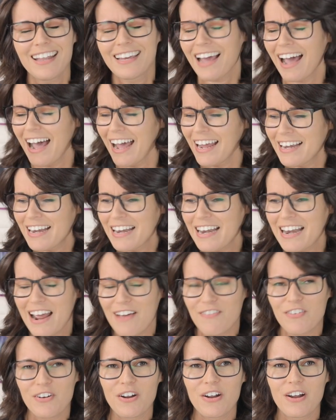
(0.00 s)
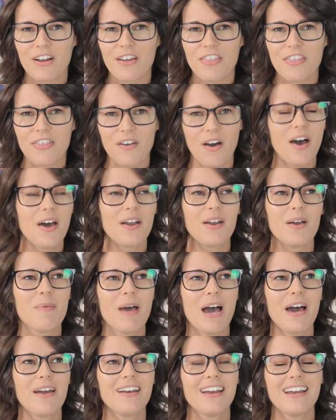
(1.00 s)
like I never thought
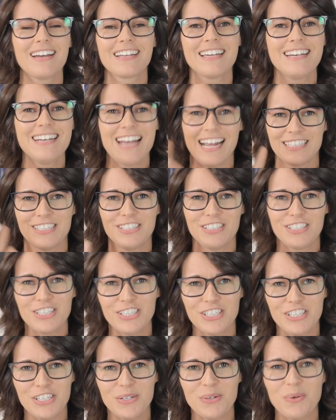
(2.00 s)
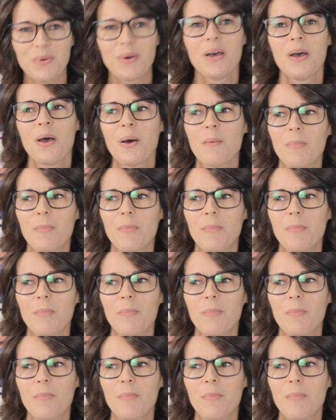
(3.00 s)
about it and connected the two,